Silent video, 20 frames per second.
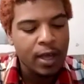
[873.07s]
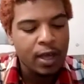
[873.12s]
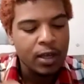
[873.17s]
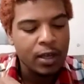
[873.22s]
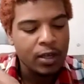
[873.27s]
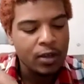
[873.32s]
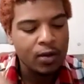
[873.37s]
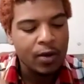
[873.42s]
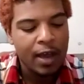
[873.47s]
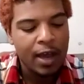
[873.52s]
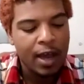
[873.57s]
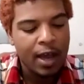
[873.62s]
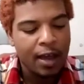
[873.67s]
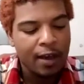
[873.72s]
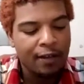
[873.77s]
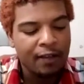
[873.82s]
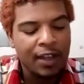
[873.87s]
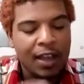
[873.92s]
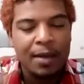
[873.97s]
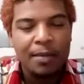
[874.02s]
You
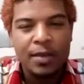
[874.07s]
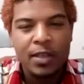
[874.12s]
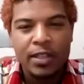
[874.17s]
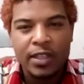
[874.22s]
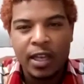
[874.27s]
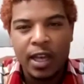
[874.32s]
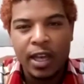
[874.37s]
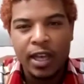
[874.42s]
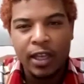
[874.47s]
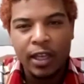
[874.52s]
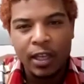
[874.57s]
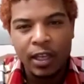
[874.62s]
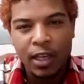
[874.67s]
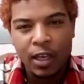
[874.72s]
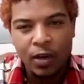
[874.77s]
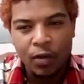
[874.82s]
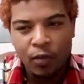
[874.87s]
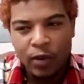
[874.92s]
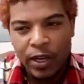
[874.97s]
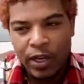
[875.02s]
have hematite,
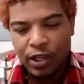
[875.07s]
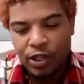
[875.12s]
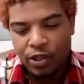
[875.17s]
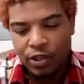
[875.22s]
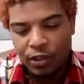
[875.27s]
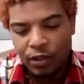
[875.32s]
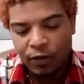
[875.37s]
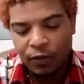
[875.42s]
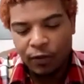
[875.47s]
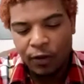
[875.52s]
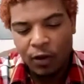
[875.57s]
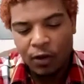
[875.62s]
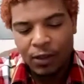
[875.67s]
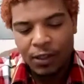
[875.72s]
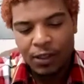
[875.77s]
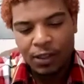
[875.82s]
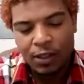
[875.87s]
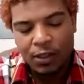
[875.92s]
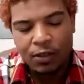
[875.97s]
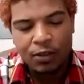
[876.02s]
which
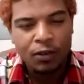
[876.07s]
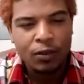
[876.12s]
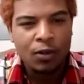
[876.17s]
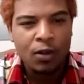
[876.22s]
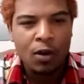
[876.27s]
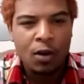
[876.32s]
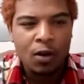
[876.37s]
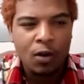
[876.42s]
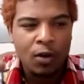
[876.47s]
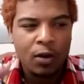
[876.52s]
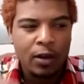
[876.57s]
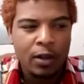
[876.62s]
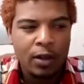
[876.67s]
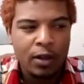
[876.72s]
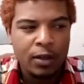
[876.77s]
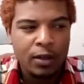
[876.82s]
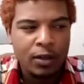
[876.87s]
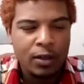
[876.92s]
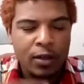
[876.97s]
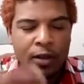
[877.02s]
focuses
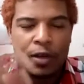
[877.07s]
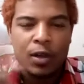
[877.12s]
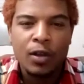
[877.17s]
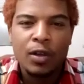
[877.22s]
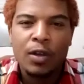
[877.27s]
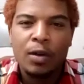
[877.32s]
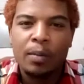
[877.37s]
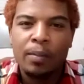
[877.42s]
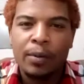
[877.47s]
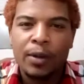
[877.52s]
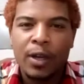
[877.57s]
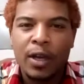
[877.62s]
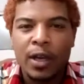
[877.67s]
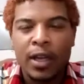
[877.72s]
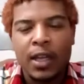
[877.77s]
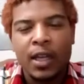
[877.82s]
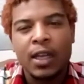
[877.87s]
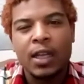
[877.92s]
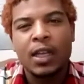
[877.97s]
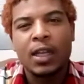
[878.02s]
on your blood.
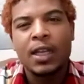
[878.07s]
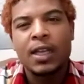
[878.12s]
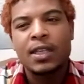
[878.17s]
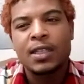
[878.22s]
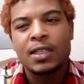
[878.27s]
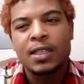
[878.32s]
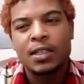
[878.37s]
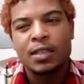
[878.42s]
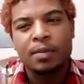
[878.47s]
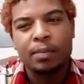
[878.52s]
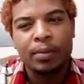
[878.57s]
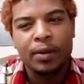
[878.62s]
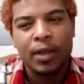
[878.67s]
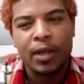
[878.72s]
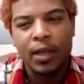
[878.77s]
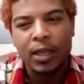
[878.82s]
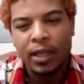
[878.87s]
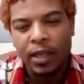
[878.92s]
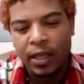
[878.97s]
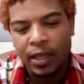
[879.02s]
It cleanses
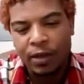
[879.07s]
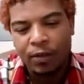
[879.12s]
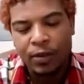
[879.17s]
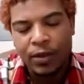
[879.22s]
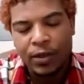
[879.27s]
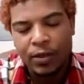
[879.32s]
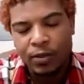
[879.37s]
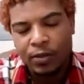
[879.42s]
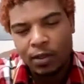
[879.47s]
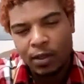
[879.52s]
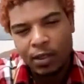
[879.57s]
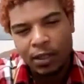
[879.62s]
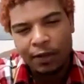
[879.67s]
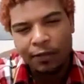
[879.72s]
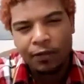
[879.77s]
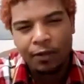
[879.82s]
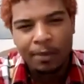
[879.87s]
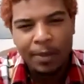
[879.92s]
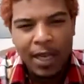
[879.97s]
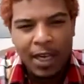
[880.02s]
blood and reduces
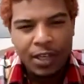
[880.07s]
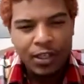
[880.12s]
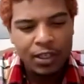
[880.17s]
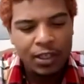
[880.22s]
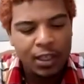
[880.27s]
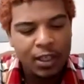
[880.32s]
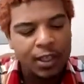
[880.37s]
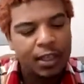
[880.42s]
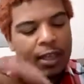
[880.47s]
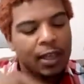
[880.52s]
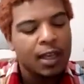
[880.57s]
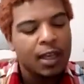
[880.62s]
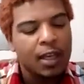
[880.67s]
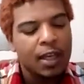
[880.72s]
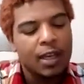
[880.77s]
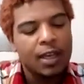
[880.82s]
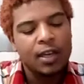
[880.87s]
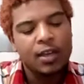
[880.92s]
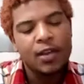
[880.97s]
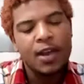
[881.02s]
inflammation.
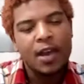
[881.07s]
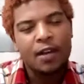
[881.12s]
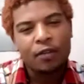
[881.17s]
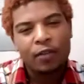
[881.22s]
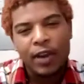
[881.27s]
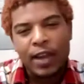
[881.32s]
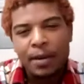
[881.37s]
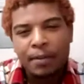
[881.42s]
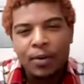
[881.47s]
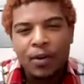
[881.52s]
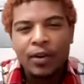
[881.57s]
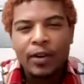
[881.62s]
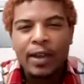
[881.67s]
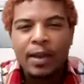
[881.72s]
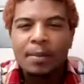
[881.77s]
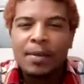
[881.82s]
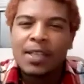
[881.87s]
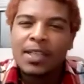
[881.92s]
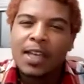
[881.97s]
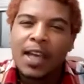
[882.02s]
And you have rainbow
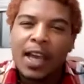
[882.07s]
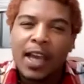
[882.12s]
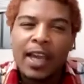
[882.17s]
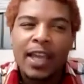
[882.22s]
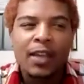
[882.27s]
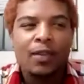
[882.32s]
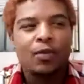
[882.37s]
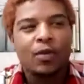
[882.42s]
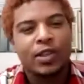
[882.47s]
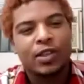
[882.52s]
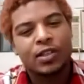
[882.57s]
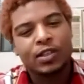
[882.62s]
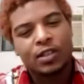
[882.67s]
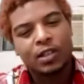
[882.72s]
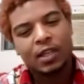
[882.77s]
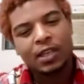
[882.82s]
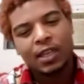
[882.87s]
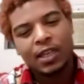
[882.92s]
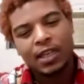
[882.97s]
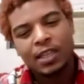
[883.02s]
hematite, which
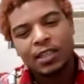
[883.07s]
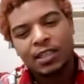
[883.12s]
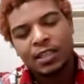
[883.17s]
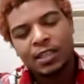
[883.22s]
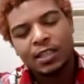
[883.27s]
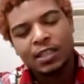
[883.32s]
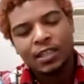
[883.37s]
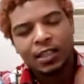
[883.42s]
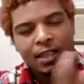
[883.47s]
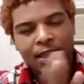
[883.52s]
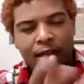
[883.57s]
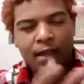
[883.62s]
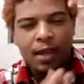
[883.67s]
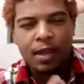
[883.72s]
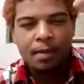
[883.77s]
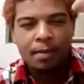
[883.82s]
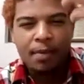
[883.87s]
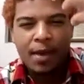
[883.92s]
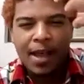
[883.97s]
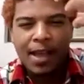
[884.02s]
cleanses and
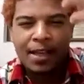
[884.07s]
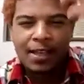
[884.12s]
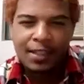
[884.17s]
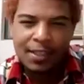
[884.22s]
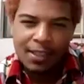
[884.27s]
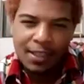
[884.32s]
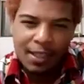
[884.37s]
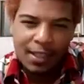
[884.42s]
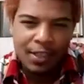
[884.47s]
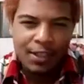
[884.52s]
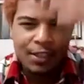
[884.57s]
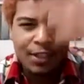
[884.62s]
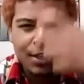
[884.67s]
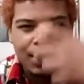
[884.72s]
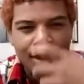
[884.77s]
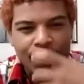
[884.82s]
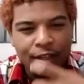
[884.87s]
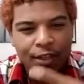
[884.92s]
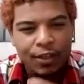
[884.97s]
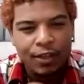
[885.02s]
balances
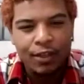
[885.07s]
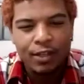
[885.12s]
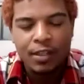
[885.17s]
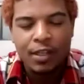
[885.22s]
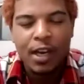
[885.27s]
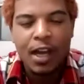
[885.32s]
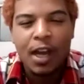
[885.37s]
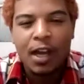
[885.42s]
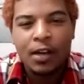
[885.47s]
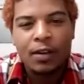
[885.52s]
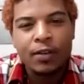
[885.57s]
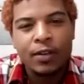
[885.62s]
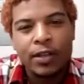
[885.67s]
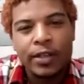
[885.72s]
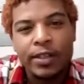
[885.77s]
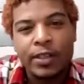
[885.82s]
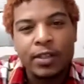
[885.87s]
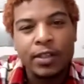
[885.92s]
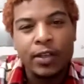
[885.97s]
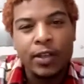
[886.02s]
your
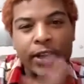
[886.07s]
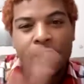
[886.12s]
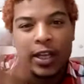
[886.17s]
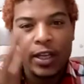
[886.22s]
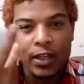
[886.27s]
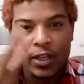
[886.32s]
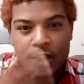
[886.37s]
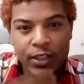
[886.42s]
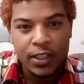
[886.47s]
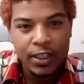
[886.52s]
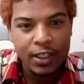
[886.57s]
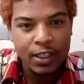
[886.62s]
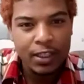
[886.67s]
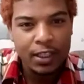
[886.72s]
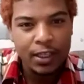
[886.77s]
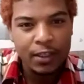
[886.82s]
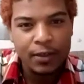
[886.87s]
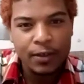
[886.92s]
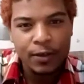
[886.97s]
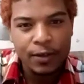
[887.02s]
chakras, your energy
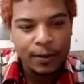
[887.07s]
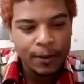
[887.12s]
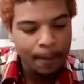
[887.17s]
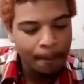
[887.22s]
centers.